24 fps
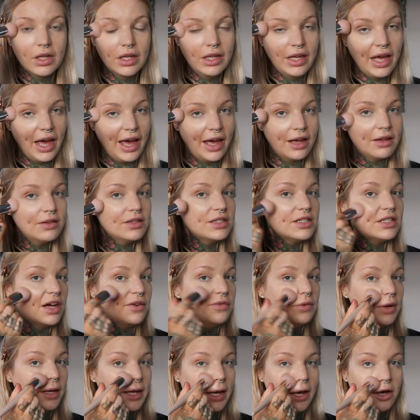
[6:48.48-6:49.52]
yeah, it's
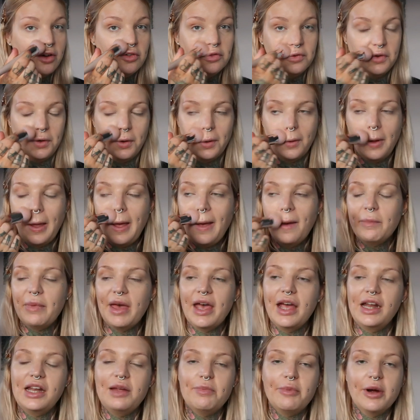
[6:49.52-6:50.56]
definitely helpful.
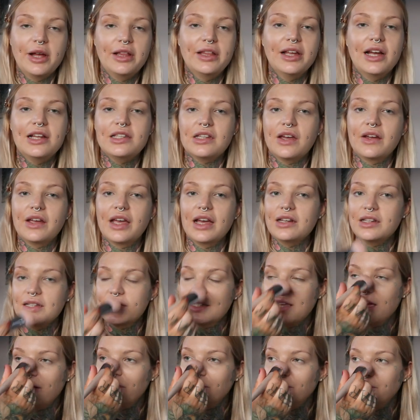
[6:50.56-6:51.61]
But any brand that I don't get a
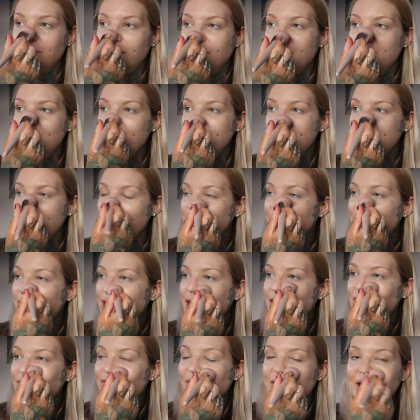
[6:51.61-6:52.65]
discount on, I'm still
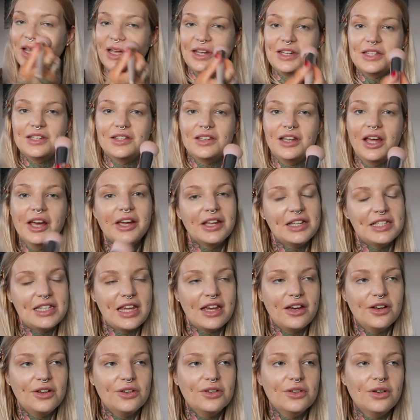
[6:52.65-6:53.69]
looking for a good
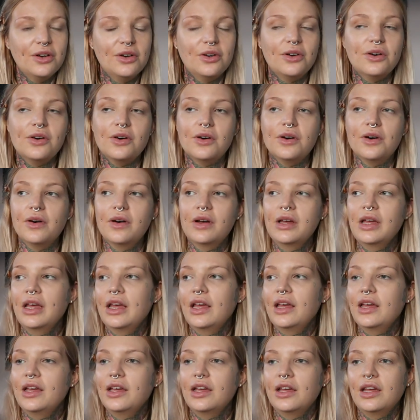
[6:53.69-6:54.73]
deal, or
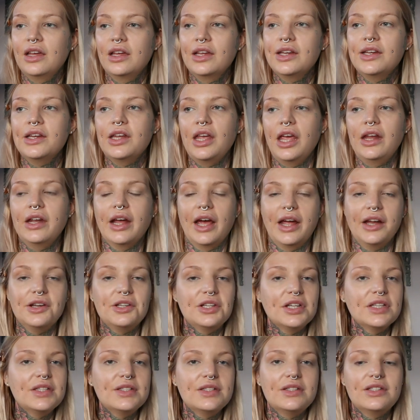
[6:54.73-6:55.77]
you know,
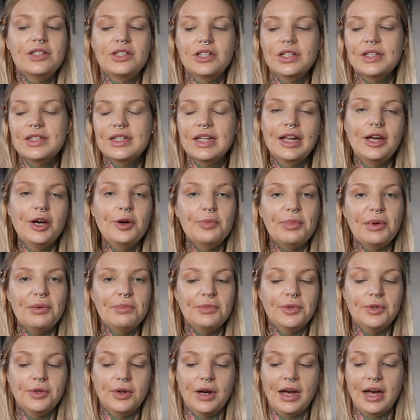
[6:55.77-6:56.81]
just a little bit
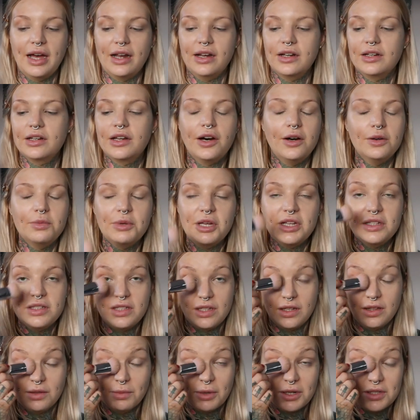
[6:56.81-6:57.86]
more. And Cult
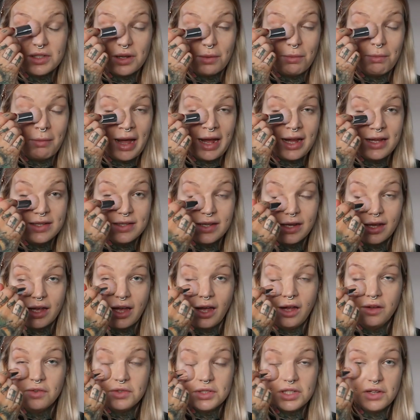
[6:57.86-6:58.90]
Beauty, the most amazing
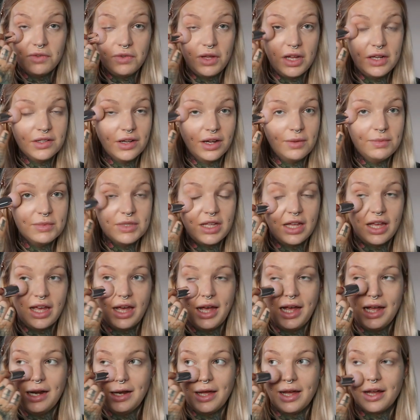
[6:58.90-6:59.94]
gifts a few times a
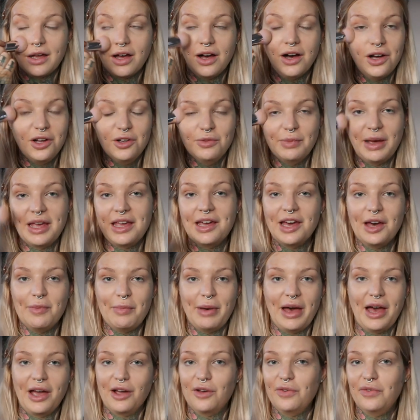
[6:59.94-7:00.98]
year, like a whole makeup
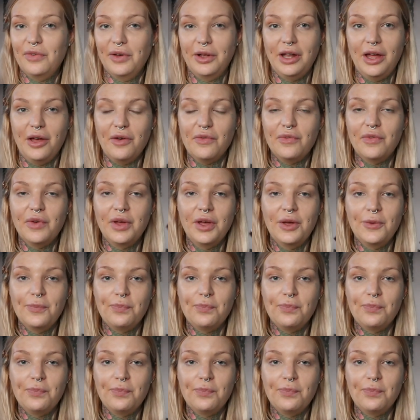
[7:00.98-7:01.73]
bag full of